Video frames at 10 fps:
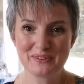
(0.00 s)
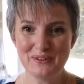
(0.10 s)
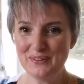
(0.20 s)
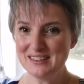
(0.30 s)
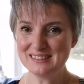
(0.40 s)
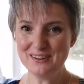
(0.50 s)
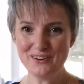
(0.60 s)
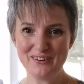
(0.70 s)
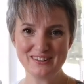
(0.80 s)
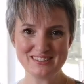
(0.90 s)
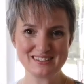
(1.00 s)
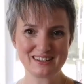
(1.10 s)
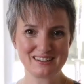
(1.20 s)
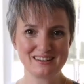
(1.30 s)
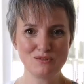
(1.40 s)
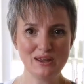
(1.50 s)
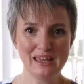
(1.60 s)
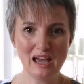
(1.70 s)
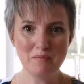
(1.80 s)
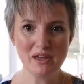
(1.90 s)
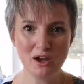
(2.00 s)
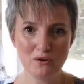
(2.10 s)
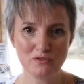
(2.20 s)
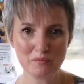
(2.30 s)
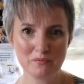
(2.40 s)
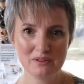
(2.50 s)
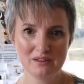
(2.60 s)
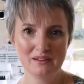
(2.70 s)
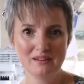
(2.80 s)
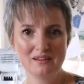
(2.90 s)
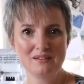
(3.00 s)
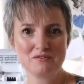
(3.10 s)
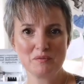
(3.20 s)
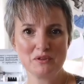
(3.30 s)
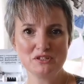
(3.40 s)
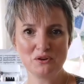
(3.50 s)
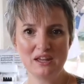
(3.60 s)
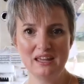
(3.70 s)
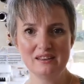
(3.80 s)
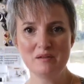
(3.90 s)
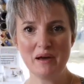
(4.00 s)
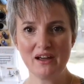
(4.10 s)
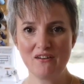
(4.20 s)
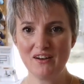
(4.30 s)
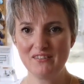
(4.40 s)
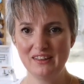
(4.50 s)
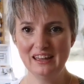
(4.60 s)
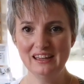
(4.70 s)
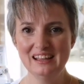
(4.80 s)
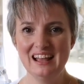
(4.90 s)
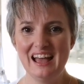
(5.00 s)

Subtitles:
oh, there's Laura, just a quick cameo from the doggy in the background there.